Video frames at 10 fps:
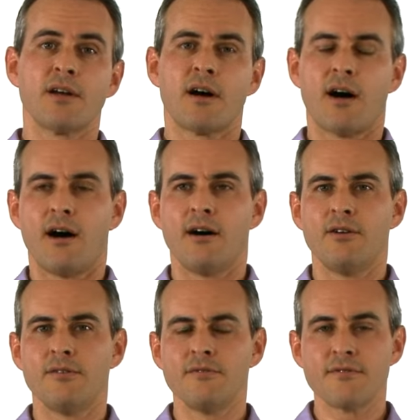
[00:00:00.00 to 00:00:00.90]
Uh,
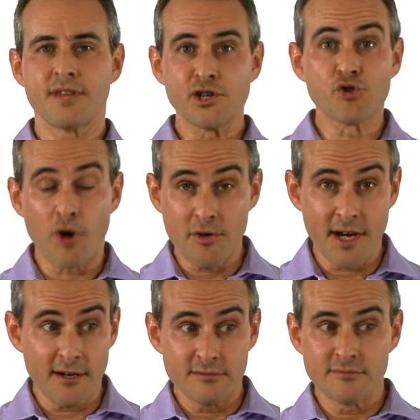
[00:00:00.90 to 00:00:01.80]
things grow
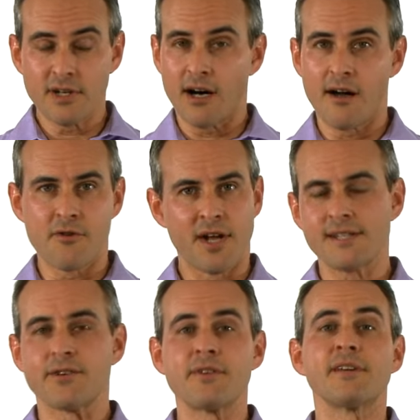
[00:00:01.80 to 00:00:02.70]
there. Uh, they're not
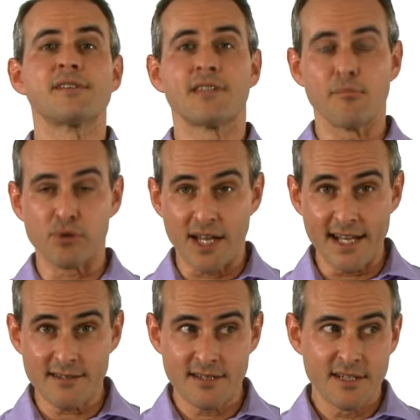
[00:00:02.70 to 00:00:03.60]
necessarily things that they
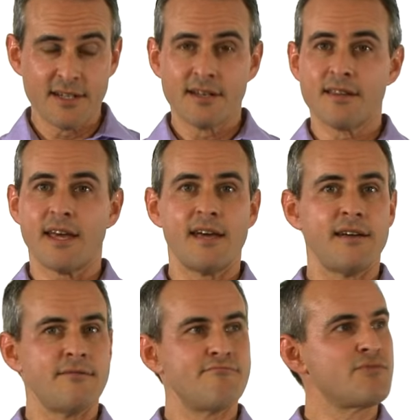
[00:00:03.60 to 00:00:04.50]
plant.
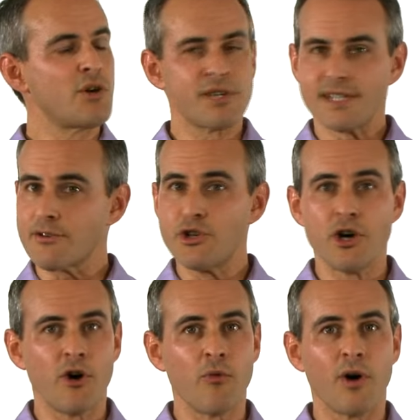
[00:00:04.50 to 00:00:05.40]
They don't necessarily
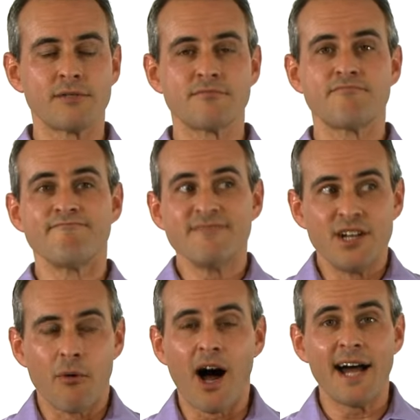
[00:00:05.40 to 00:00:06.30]
know what you
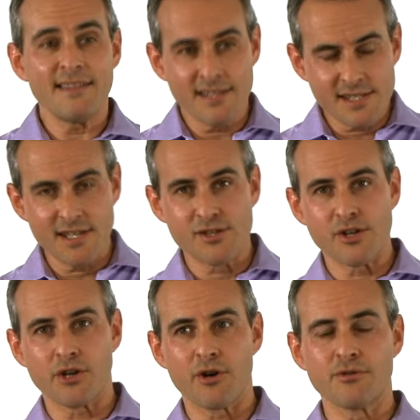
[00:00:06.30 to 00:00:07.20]
know height these things are
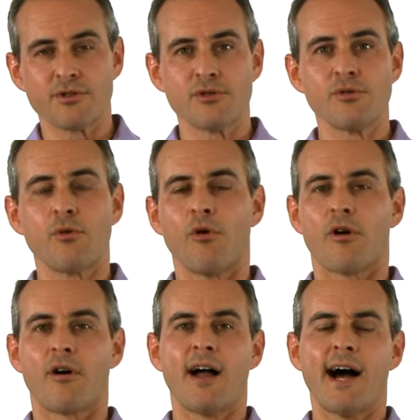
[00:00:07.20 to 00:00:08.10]
going to grow to
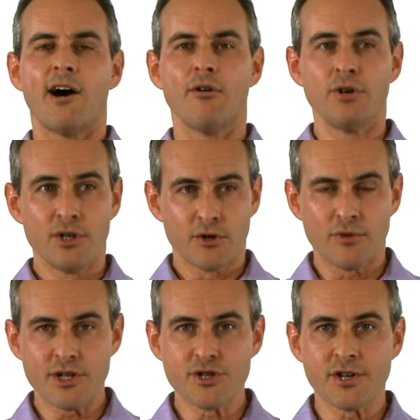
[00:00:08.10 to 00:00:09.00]
or how
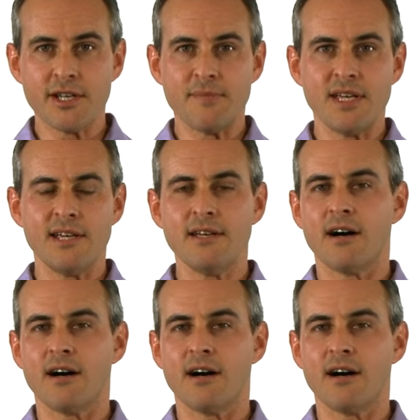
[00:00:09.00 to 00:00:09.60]
rich they're going to be.